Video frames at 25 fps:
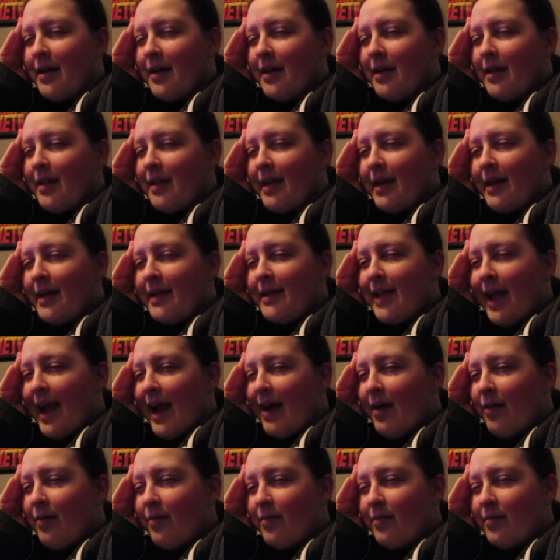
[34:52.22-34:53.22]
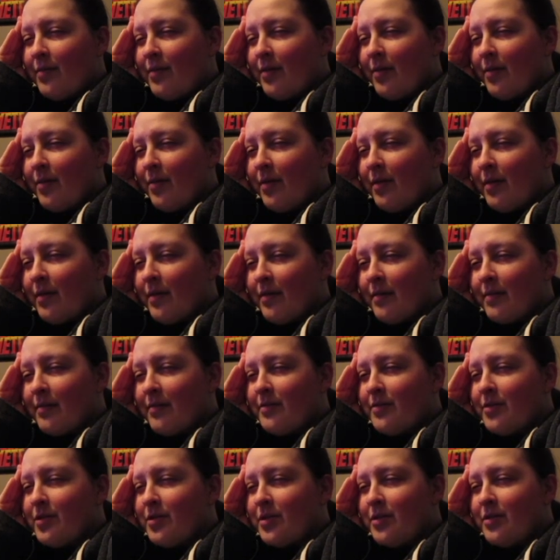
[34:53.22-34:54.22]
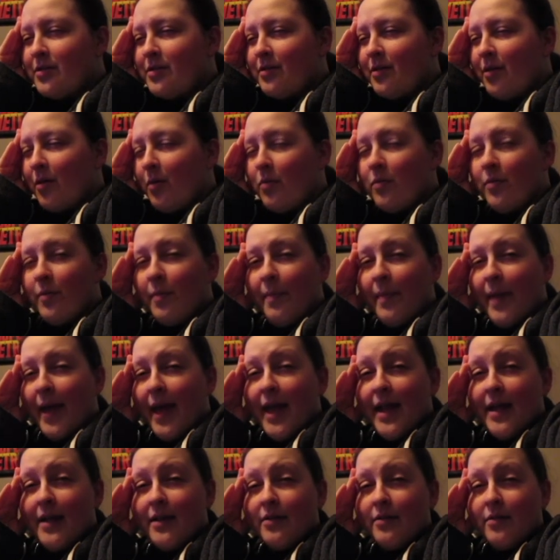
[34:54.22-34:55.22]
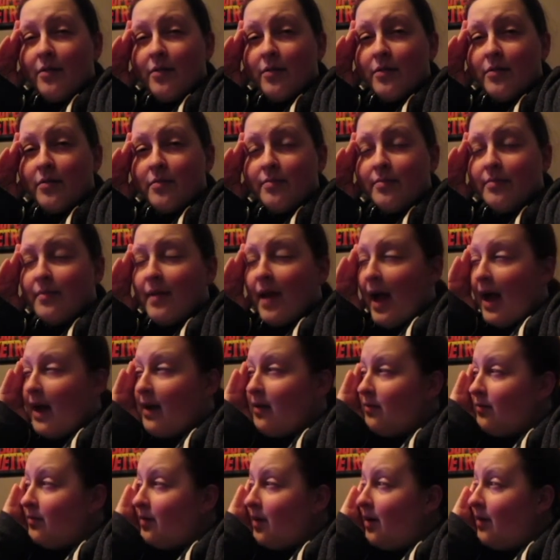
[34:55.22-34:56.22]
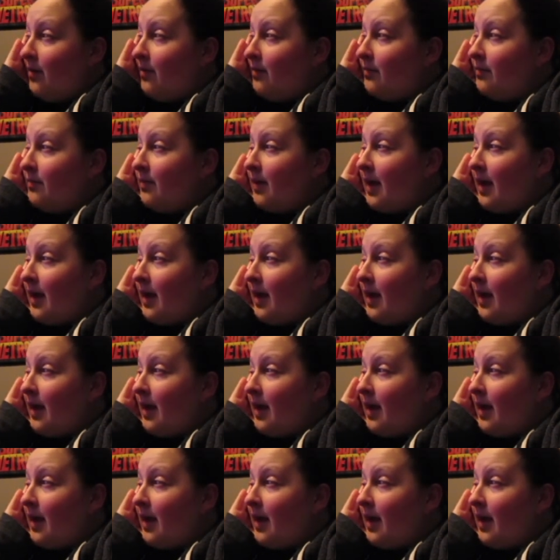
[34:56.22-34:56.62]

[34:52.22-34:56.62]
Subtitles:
lay down or just go to bed, or I don't know.